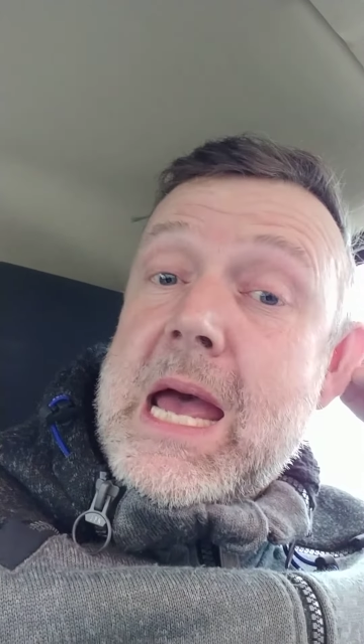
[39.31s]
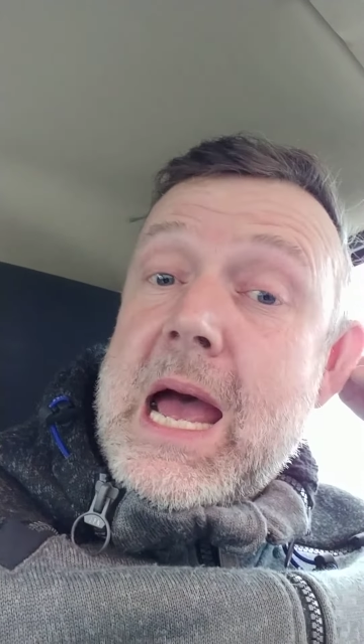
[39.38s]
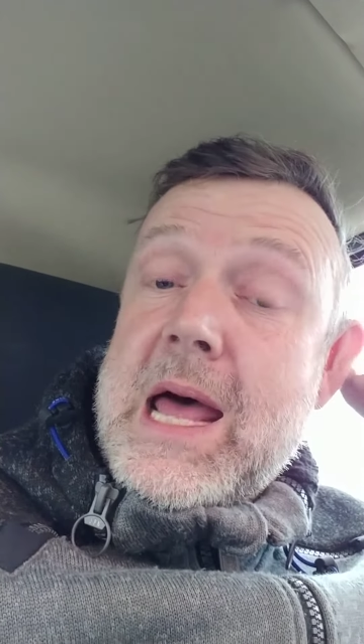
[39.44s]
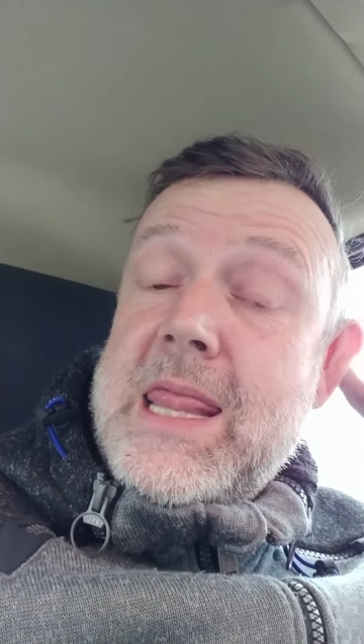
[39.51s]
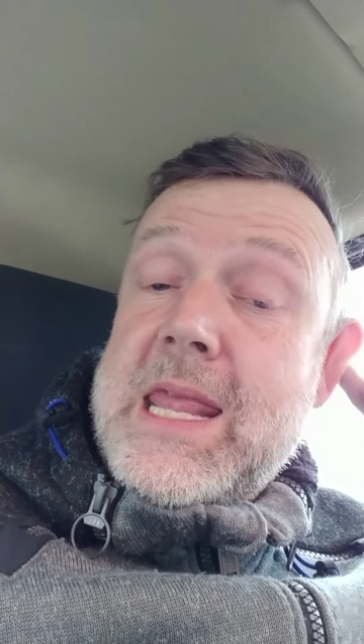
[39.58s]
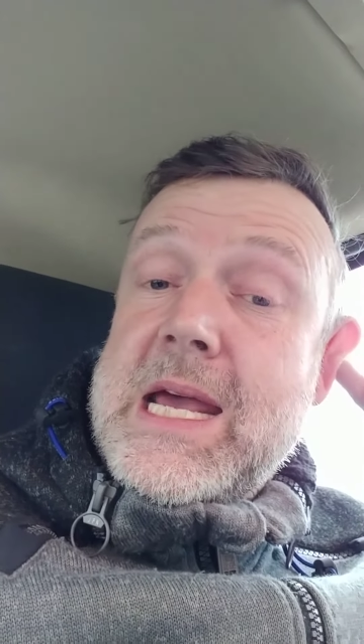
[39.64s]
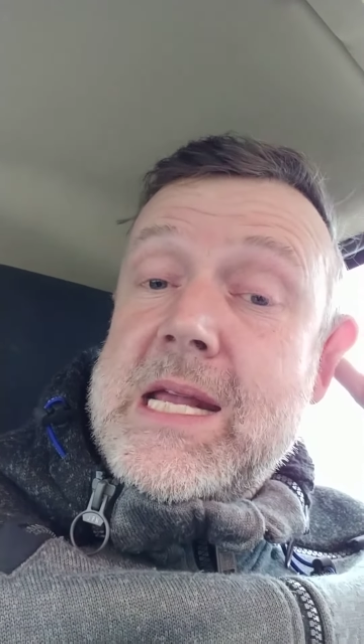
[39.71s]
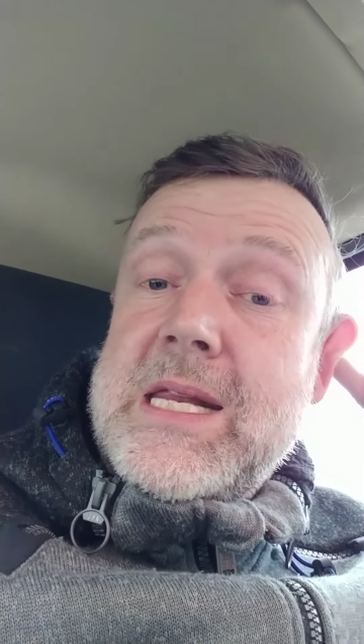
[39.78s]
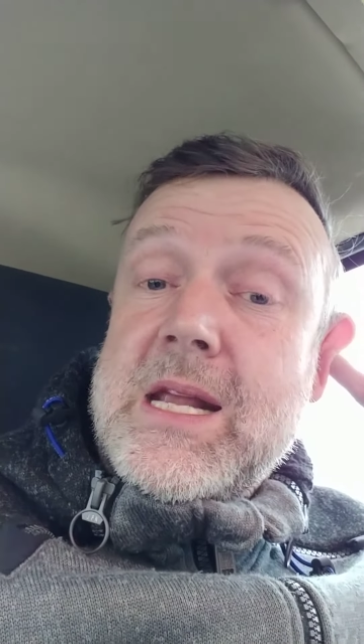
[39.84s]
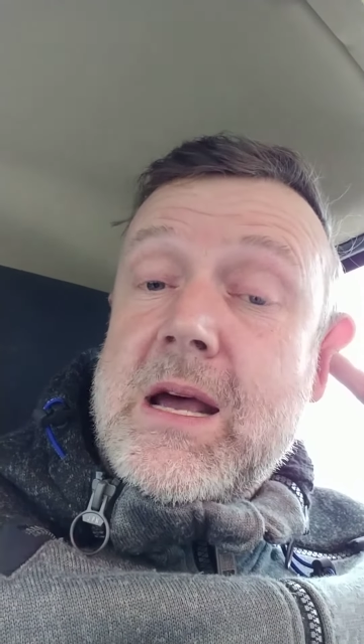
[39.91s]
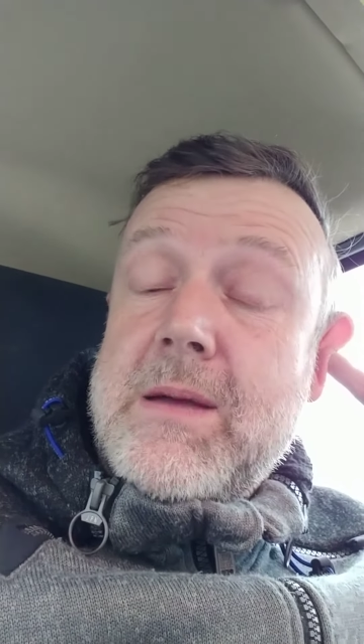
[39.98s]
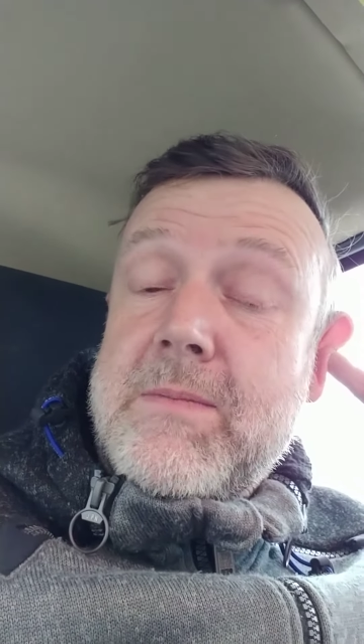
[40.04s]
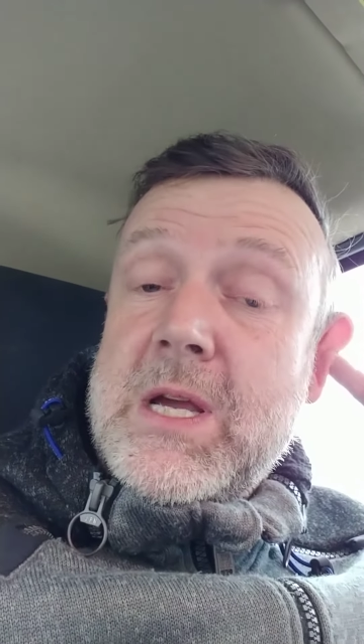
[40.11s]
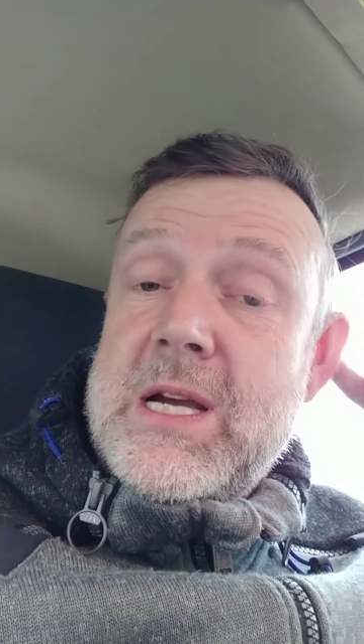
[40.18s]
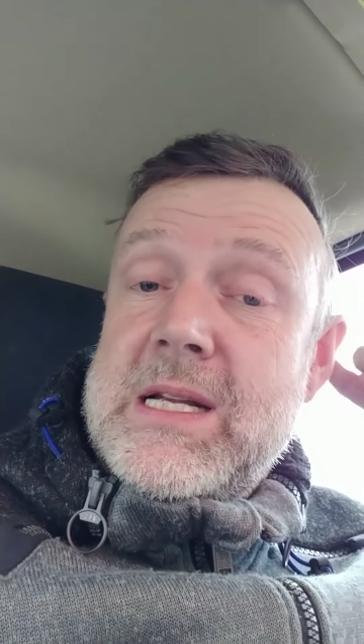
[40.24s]
And then
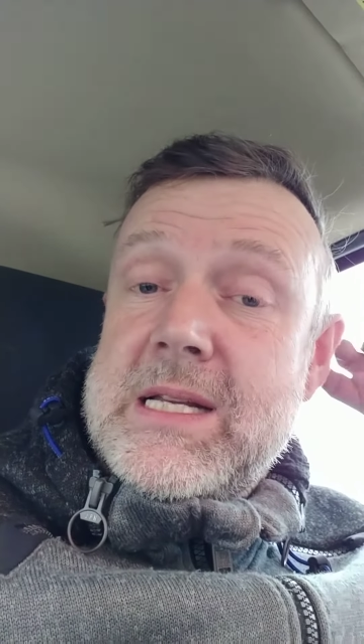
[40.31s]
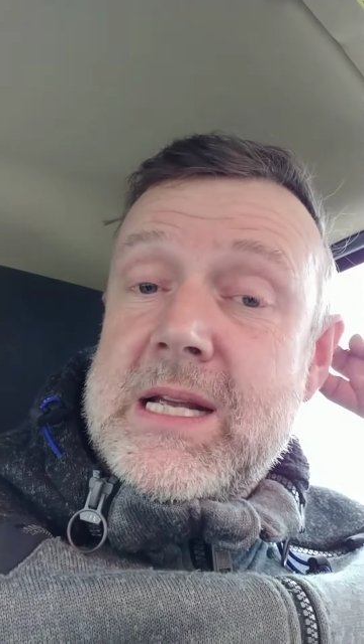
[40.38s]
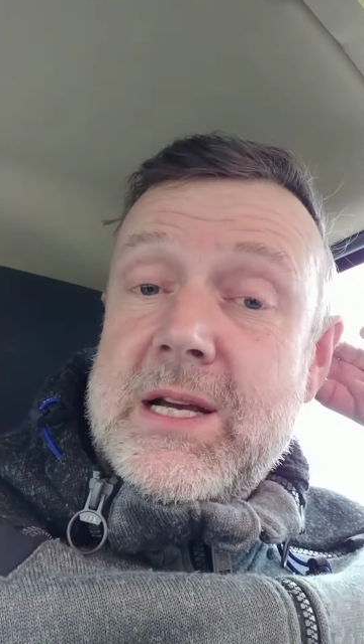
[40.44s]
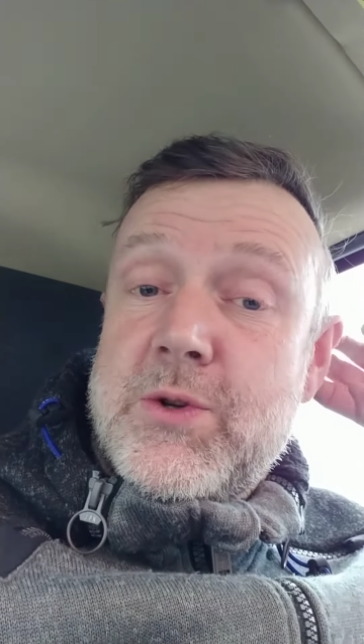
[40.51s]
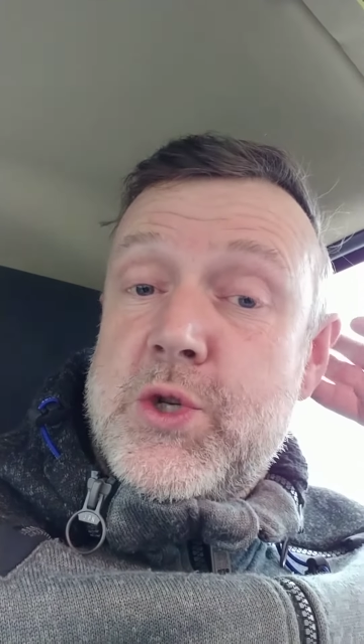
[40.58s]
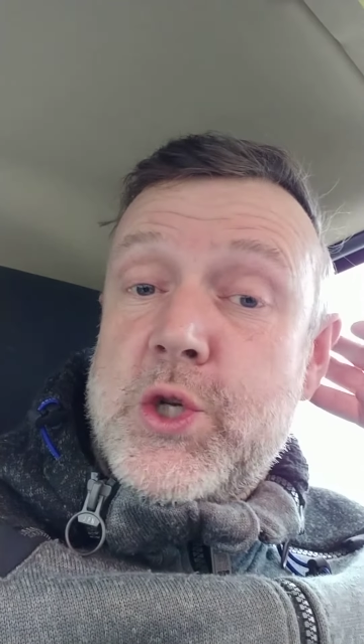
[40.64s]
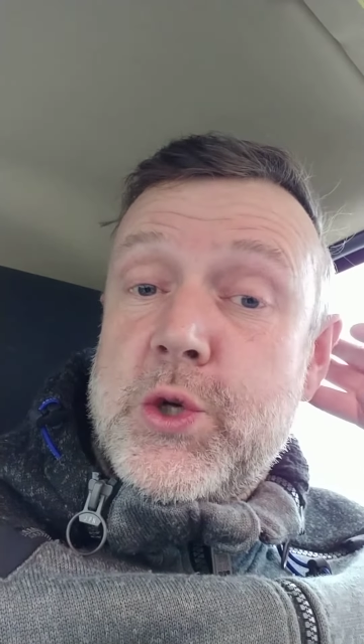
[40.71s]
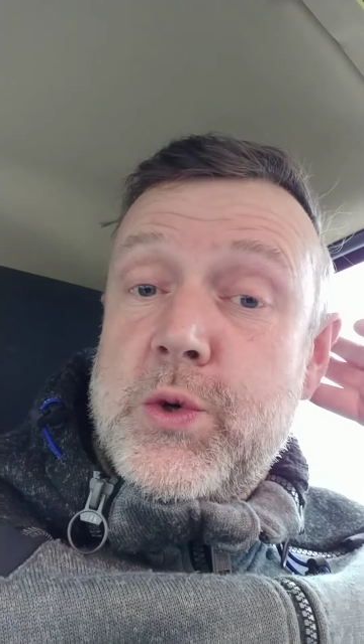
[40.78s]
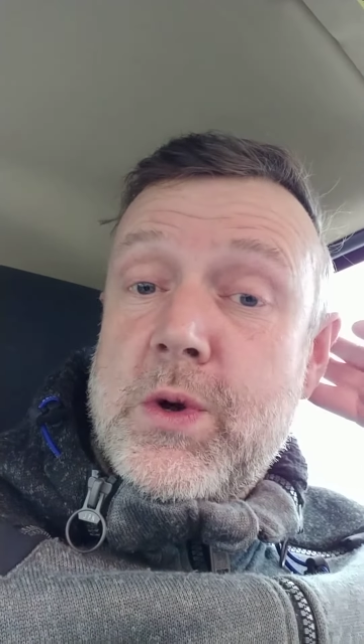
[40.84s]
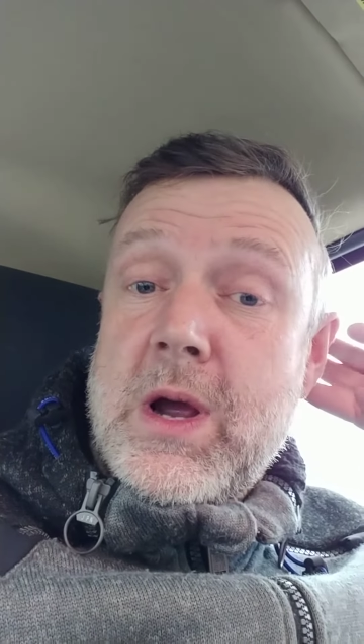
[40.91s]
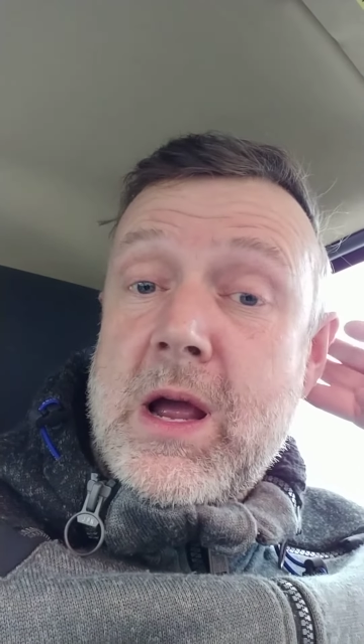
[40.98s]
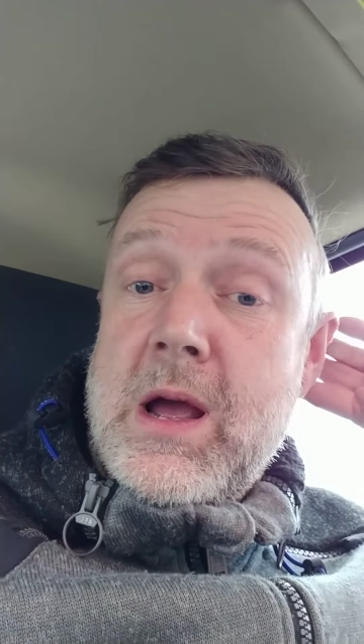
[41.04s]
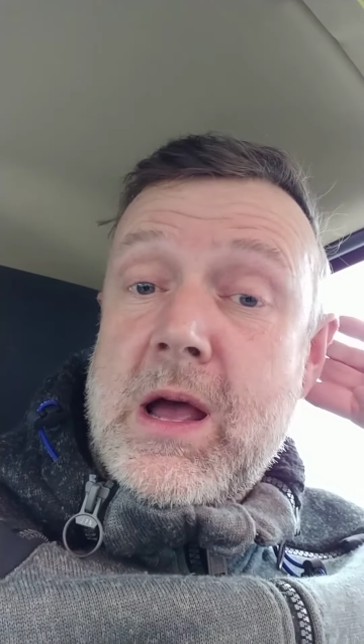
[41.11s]
I'm going down to